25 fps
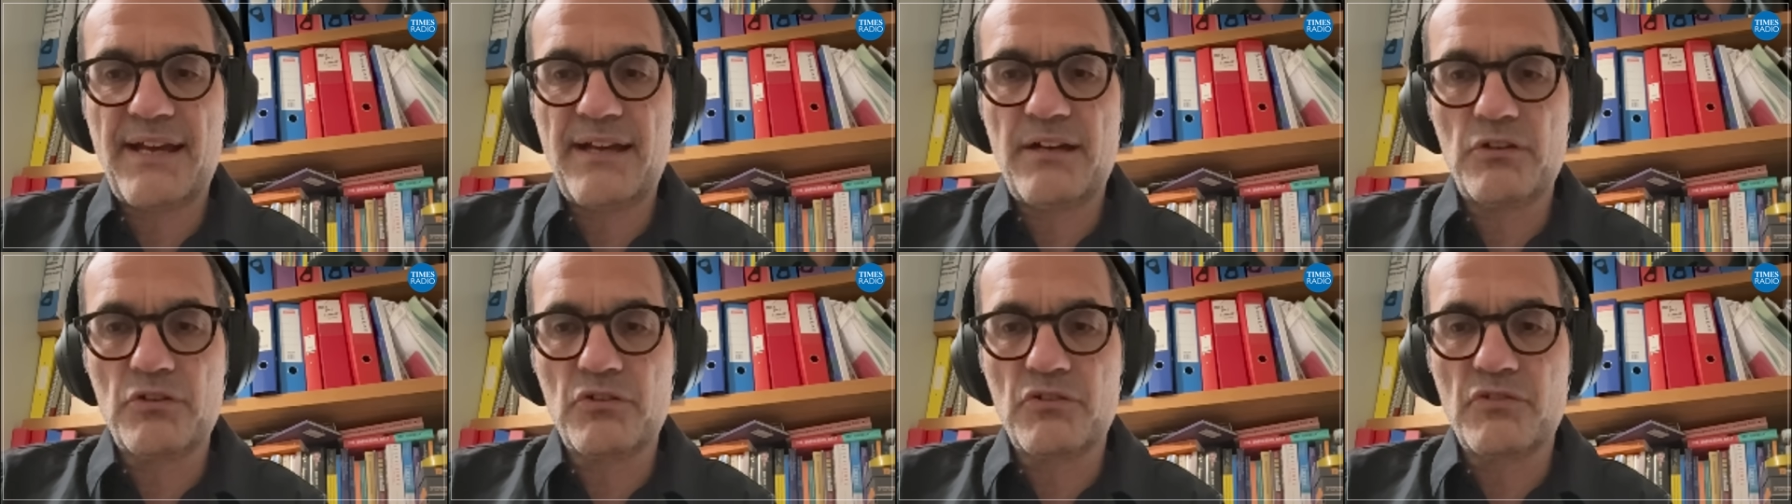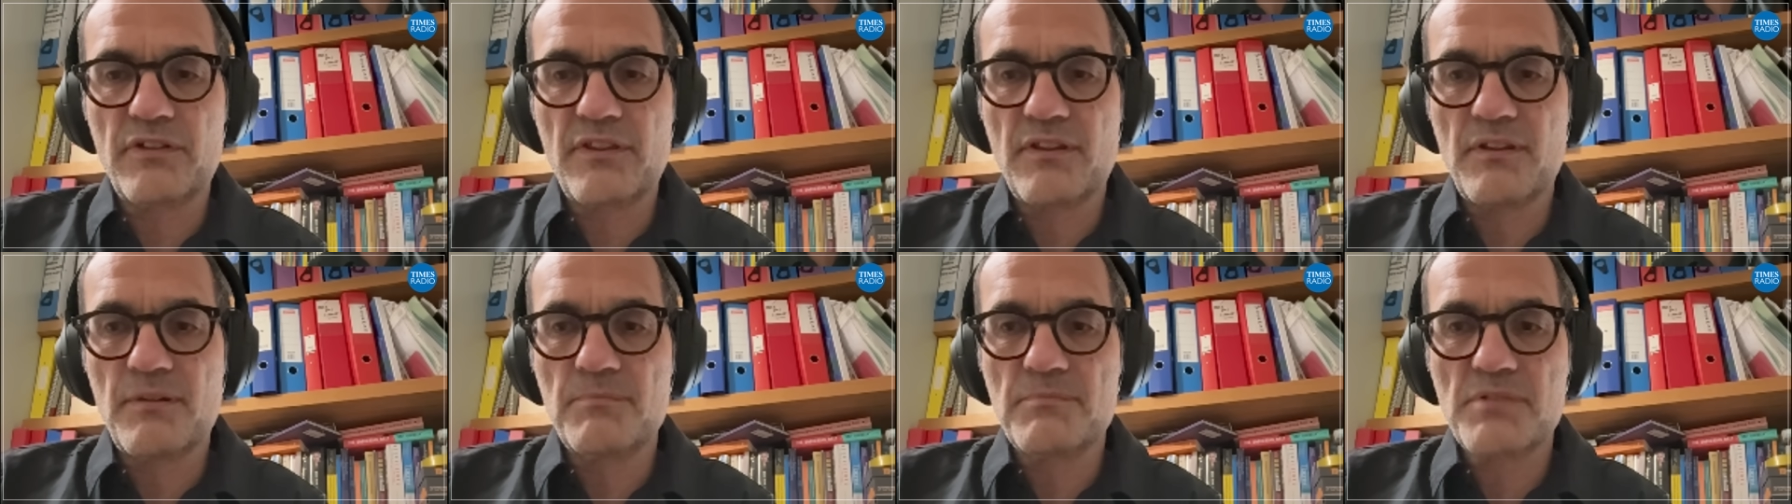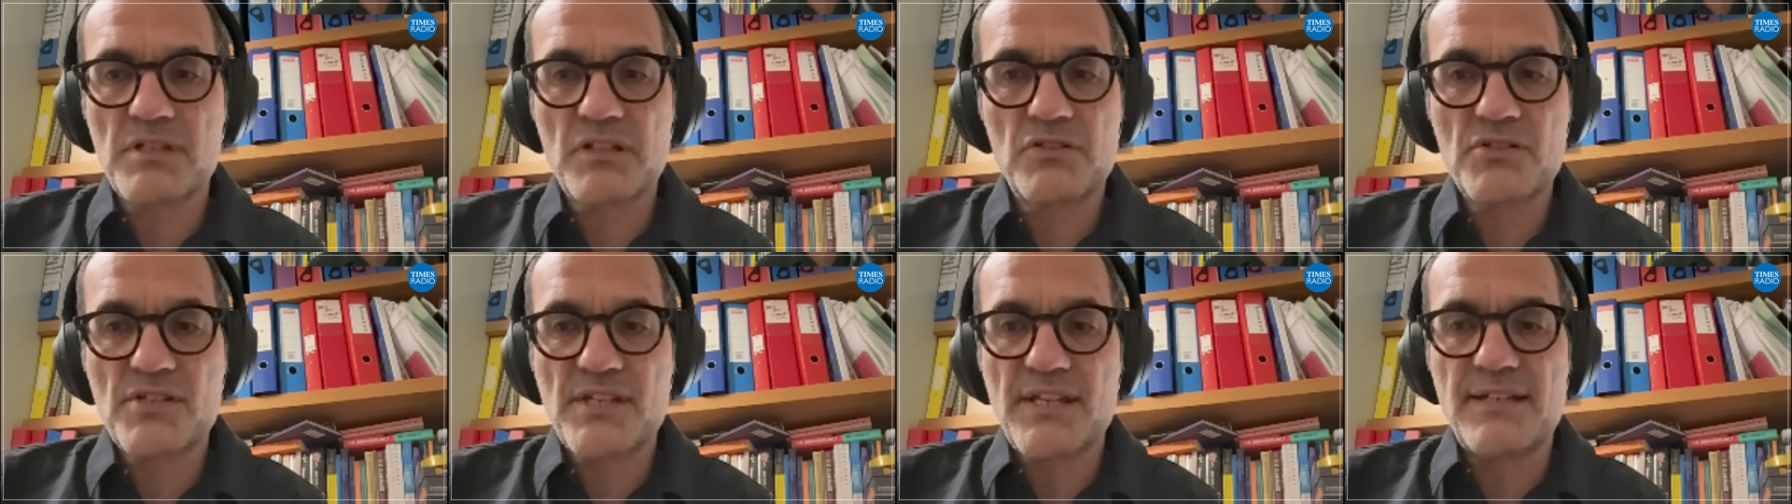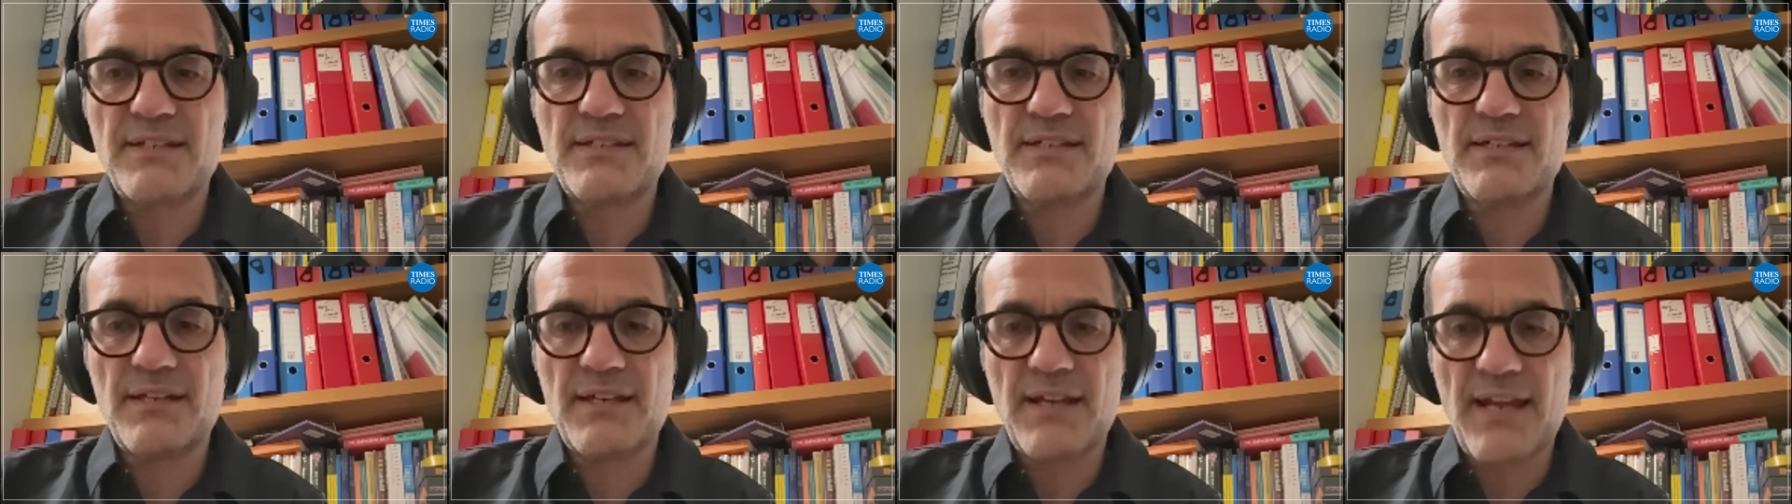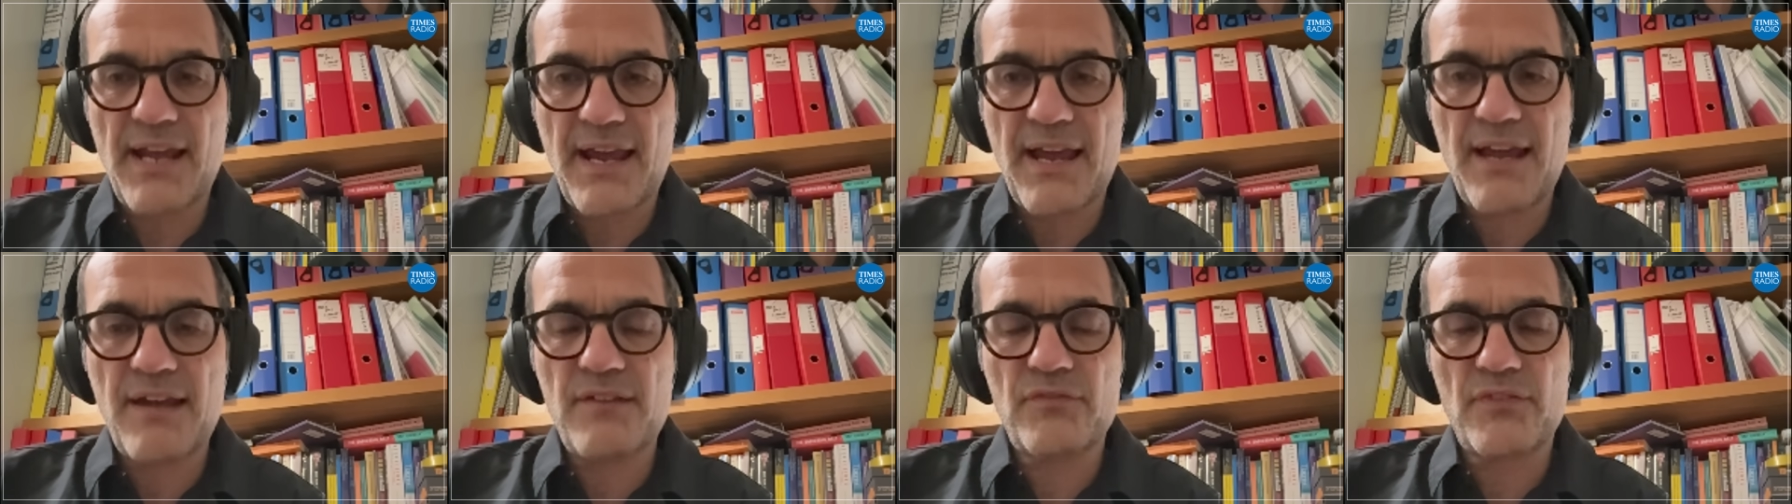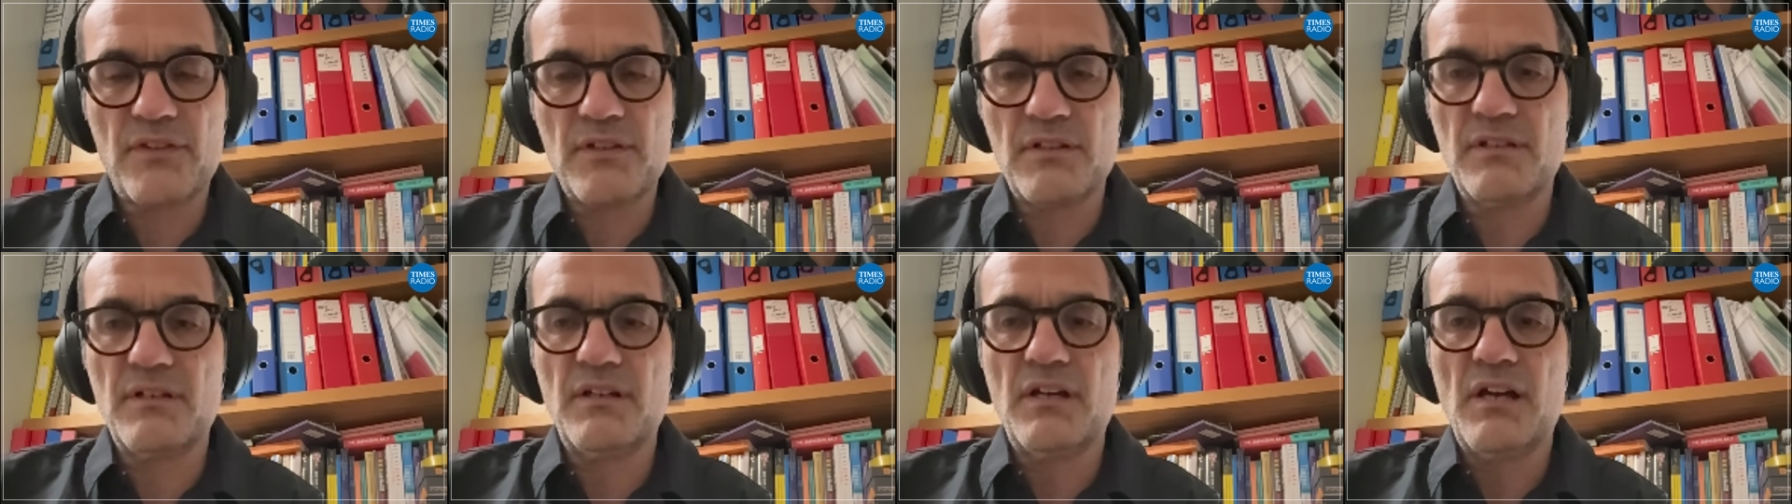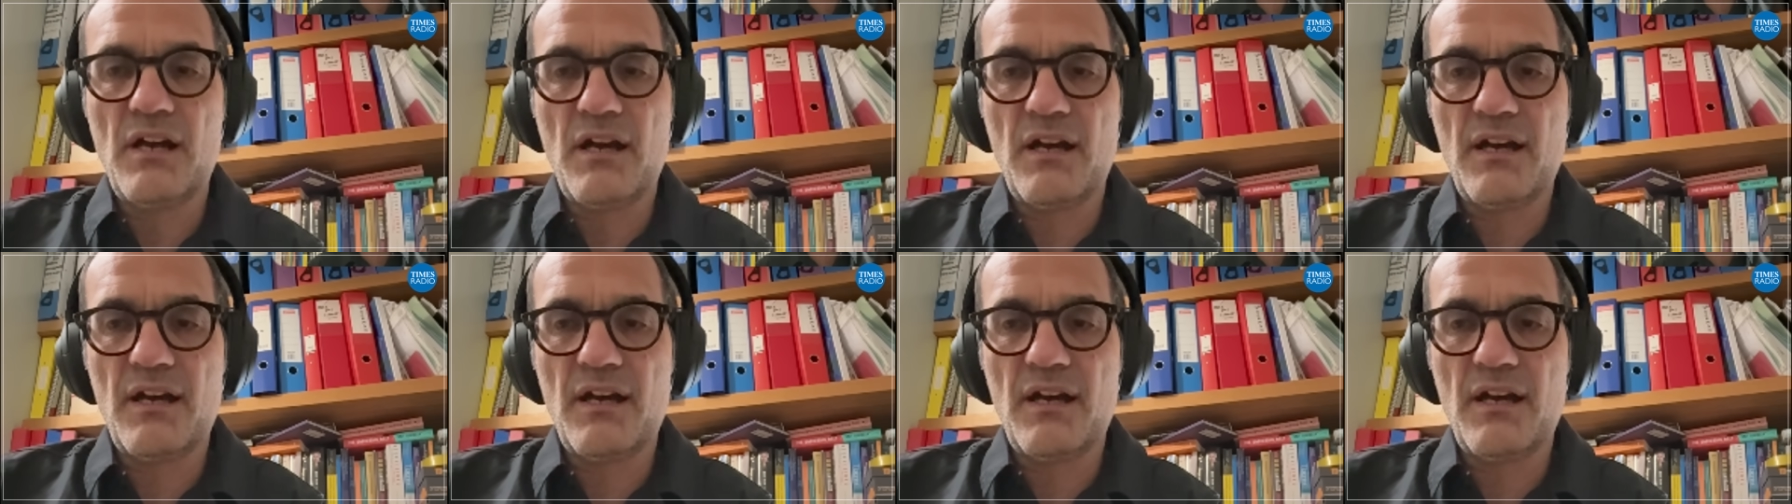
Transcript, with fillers: algorithms because they didn't have the